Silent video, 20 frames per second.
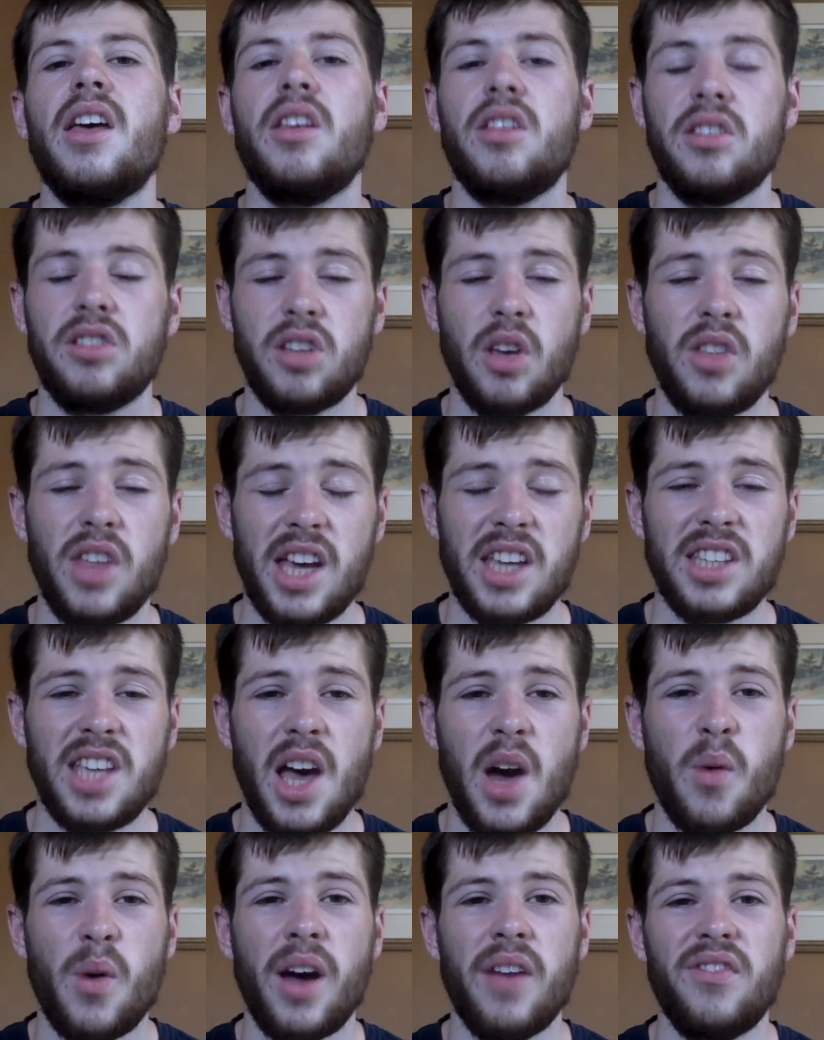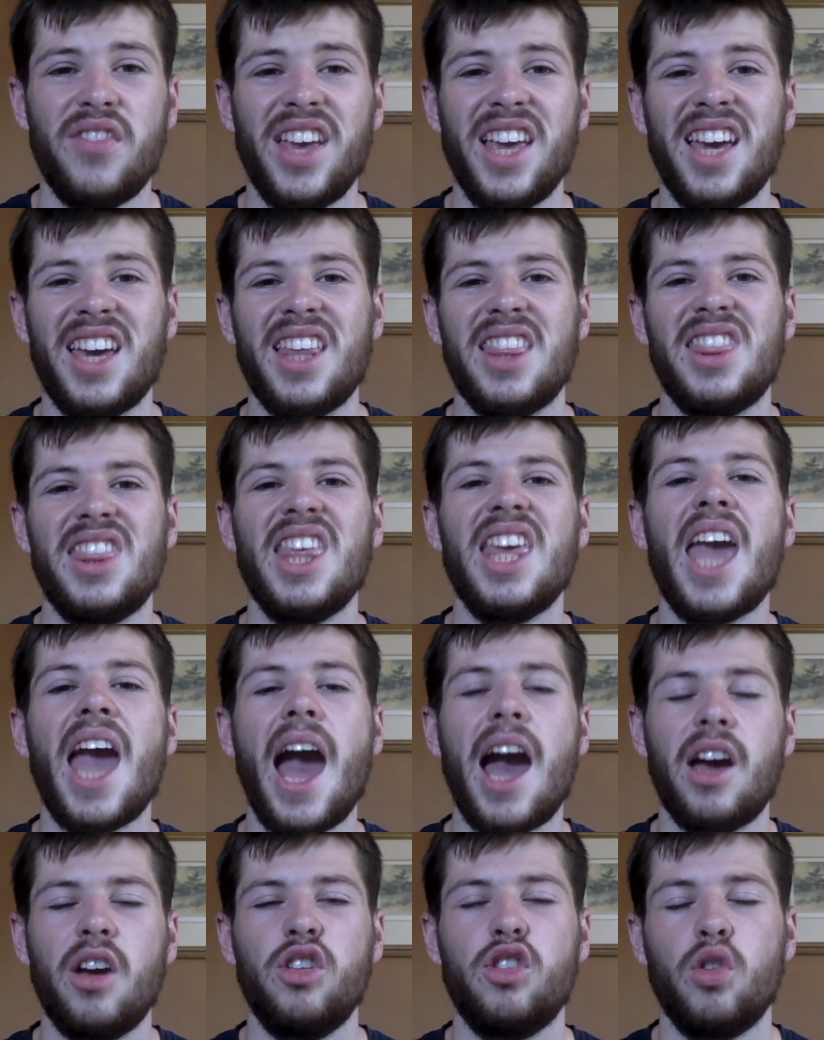So that's how I think the
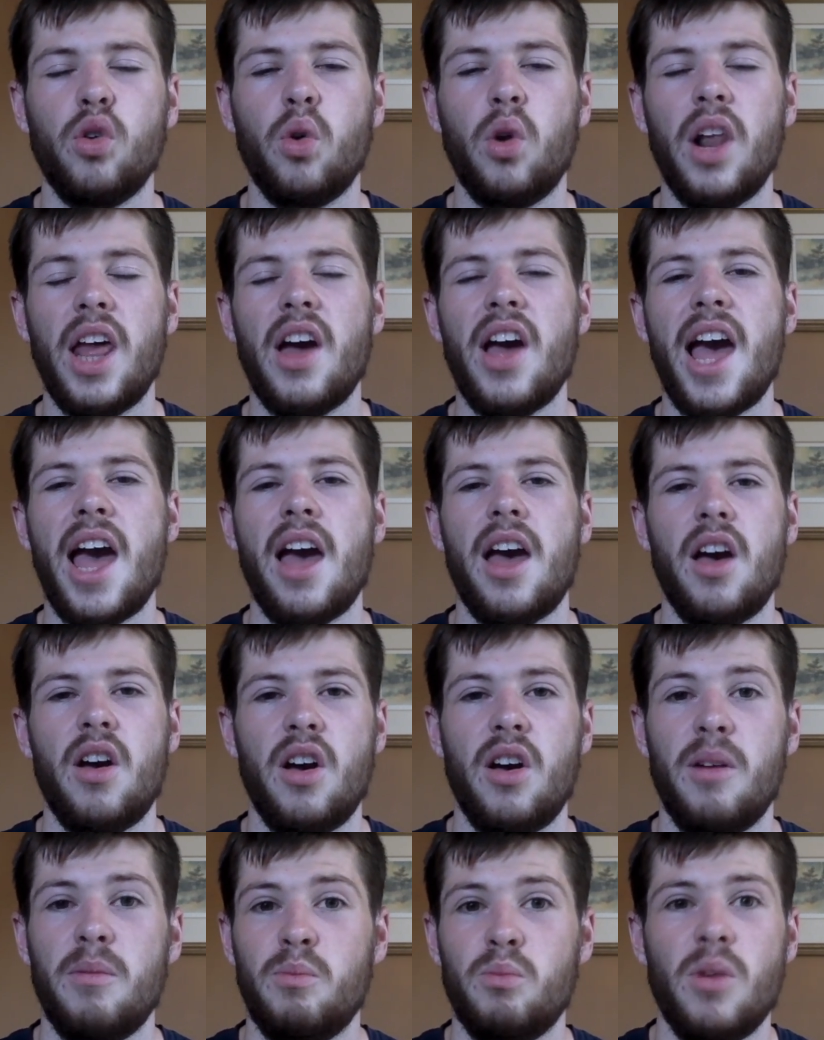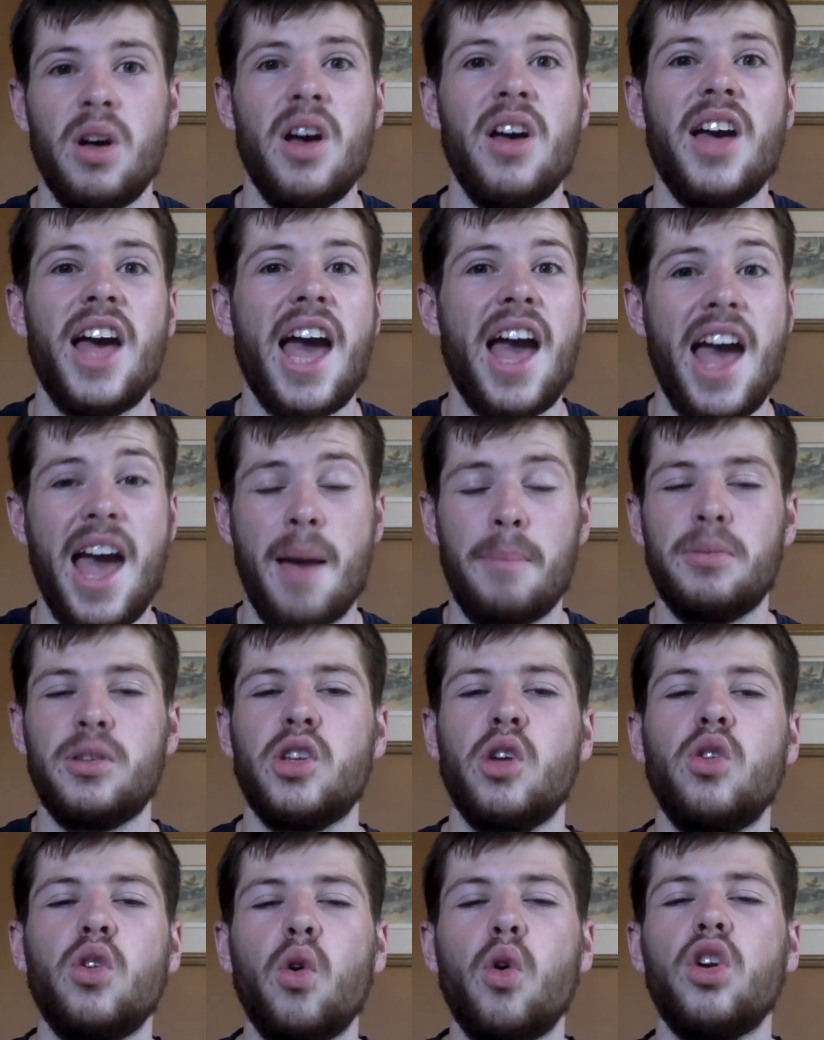actual
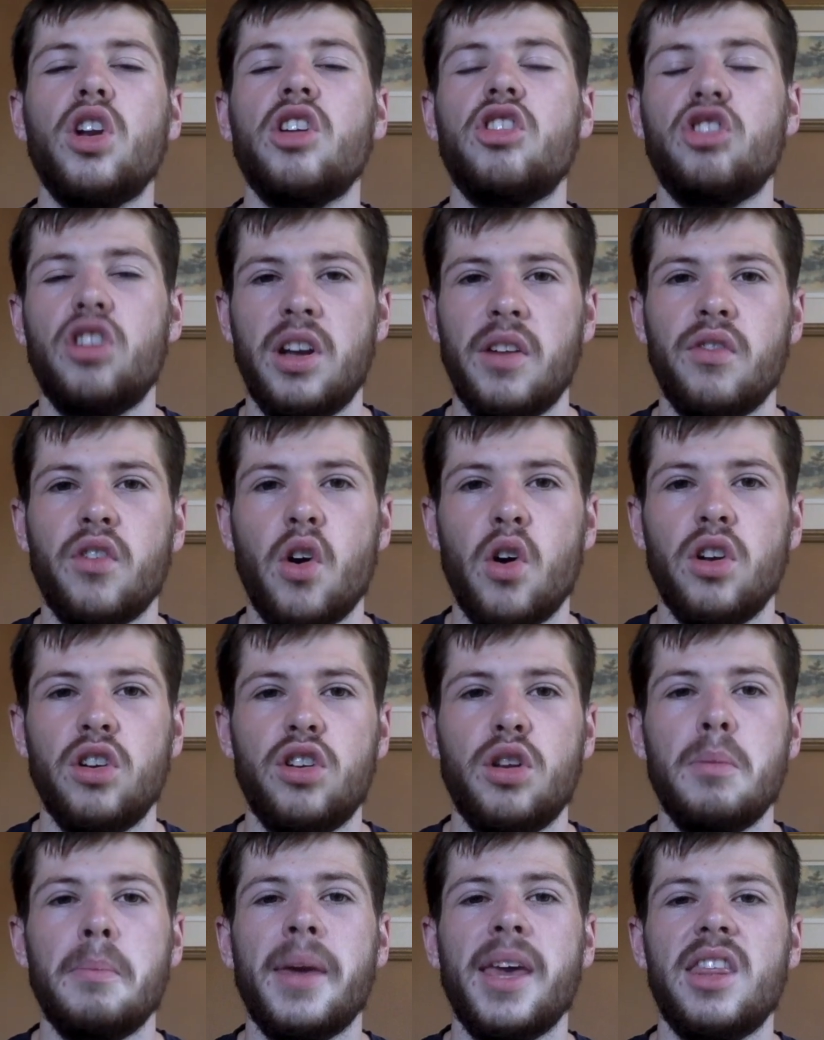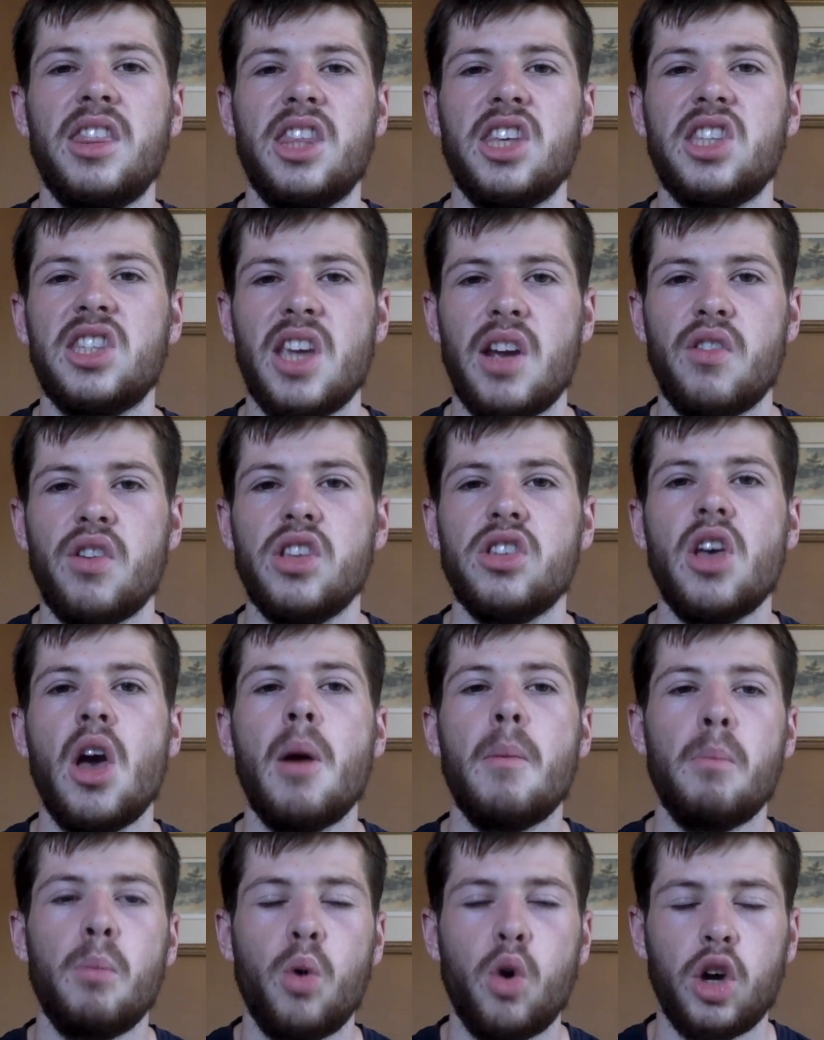episode order should have gone to make the series
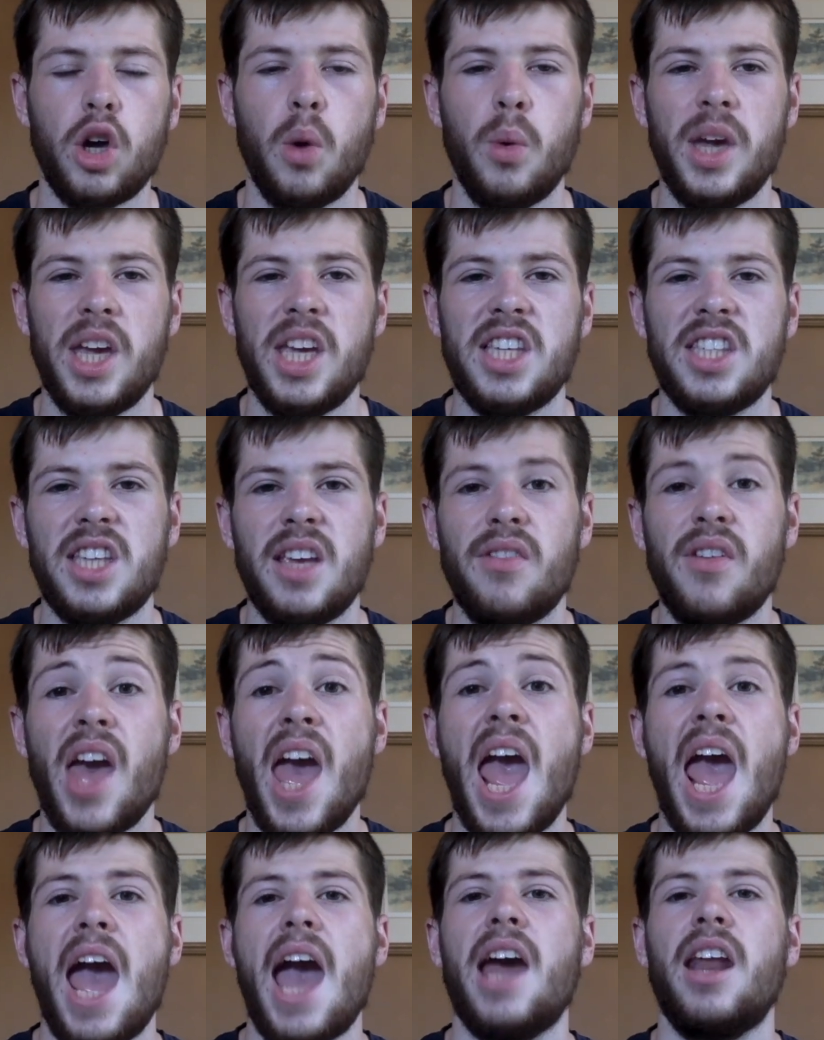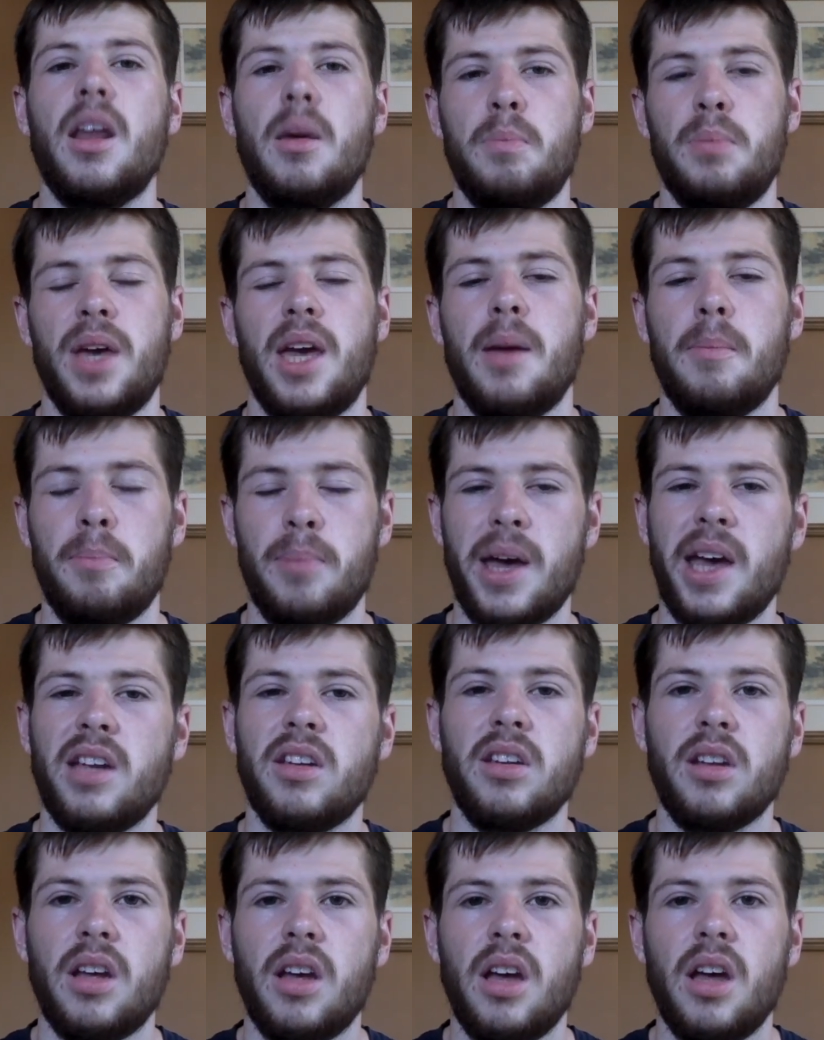more cohesive and a bit
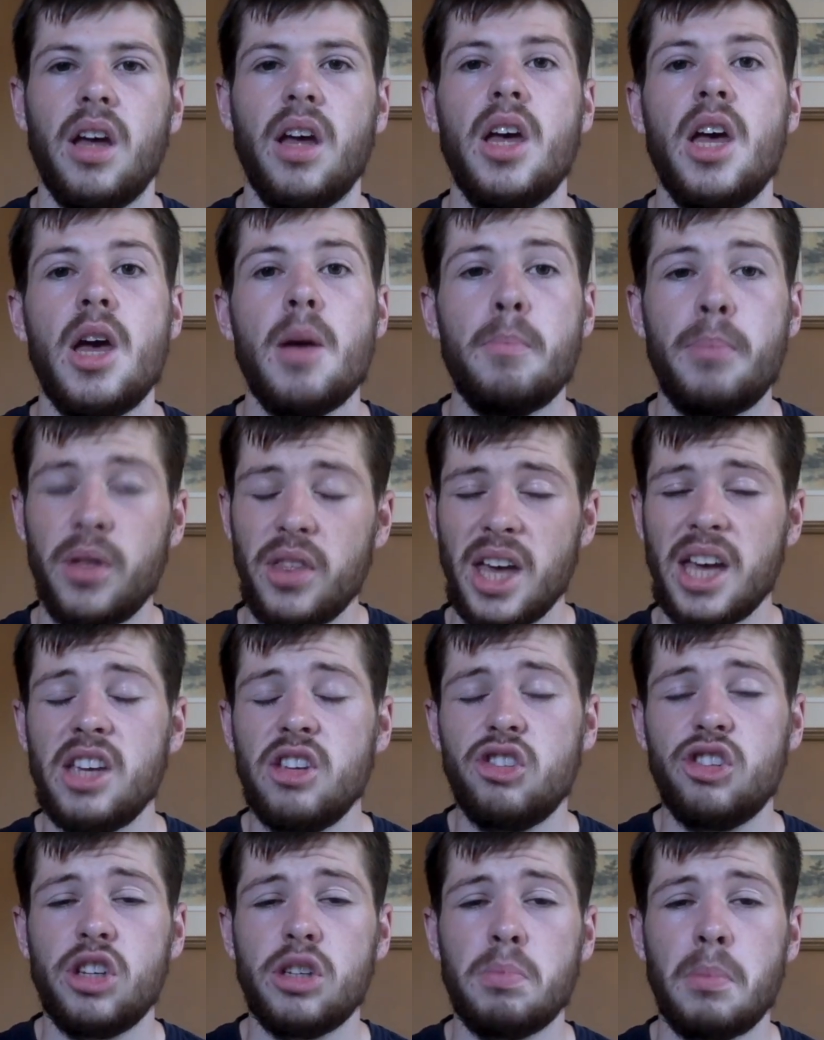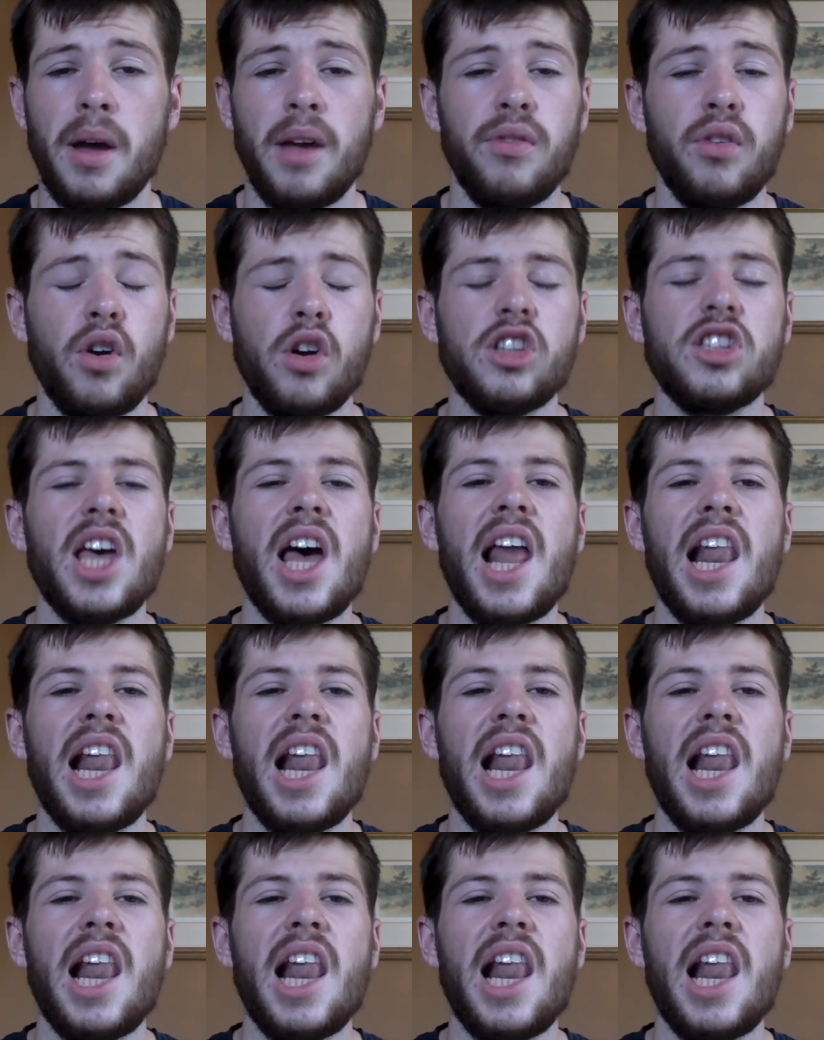better. But that is just my thoughts.